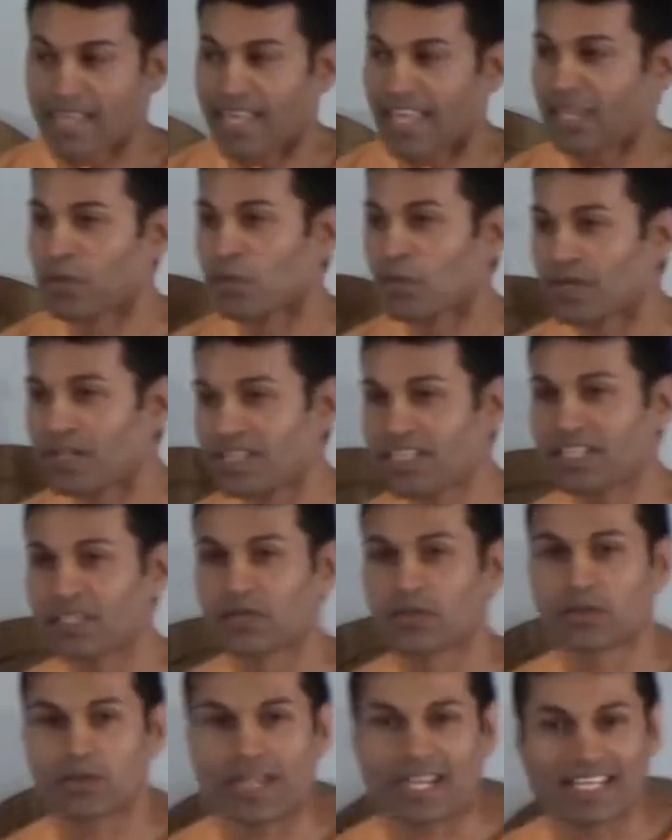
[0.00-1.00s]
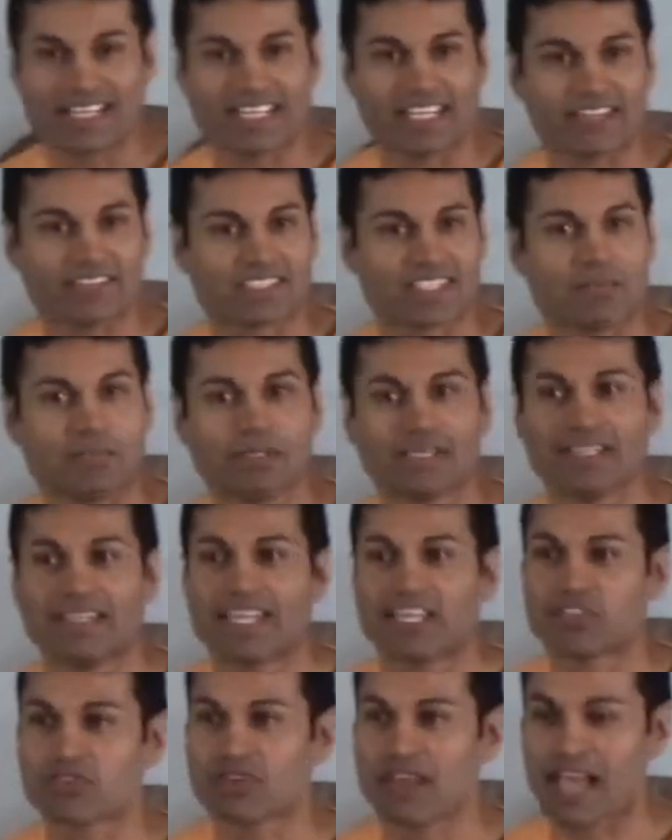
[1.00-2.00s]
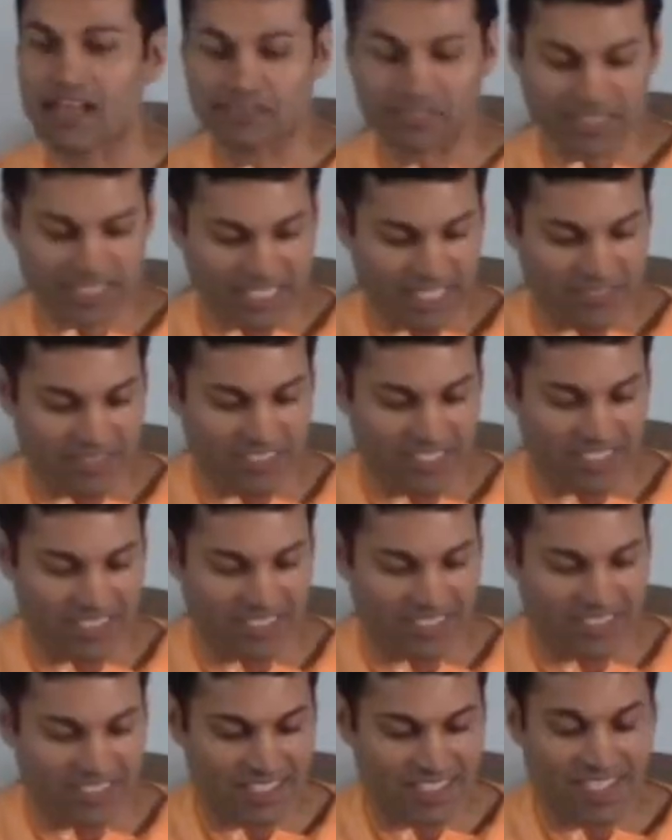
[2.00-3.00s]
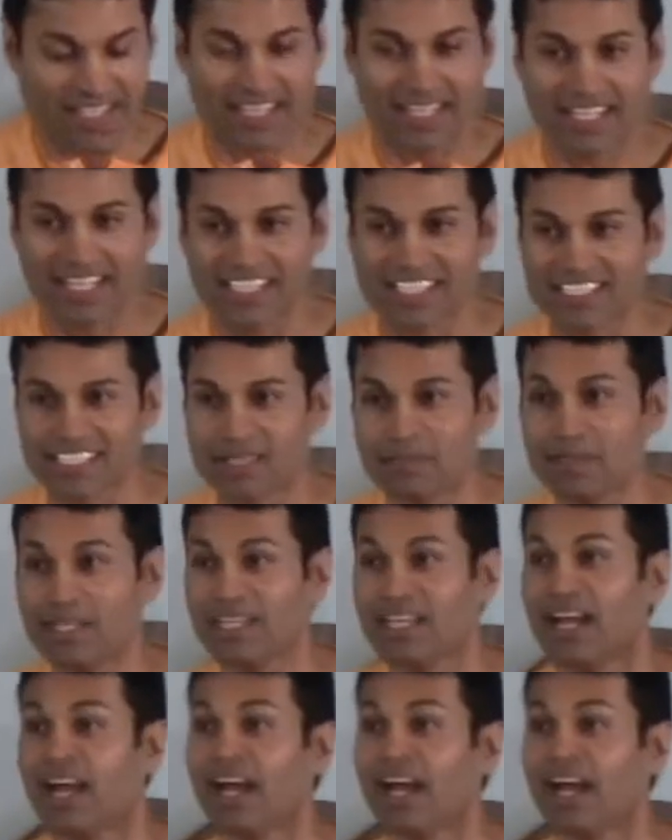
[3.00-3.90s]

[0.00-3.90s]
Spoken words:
And one of the great gifts I believe that travel gives us is to be